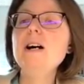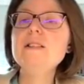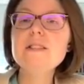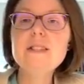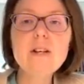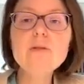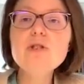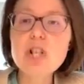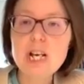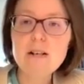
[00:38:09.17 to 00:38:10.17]
a single
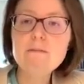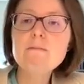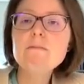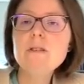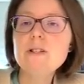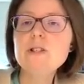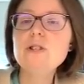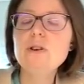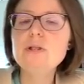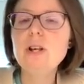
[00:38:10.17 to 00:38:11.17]
gene that's
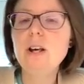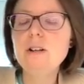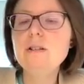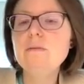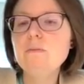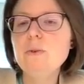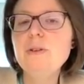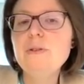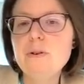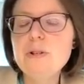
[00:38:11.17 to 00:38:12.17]
associated
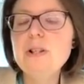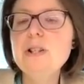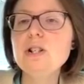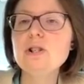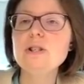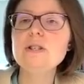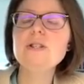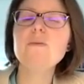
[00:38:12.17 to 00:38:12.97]
with those conditions.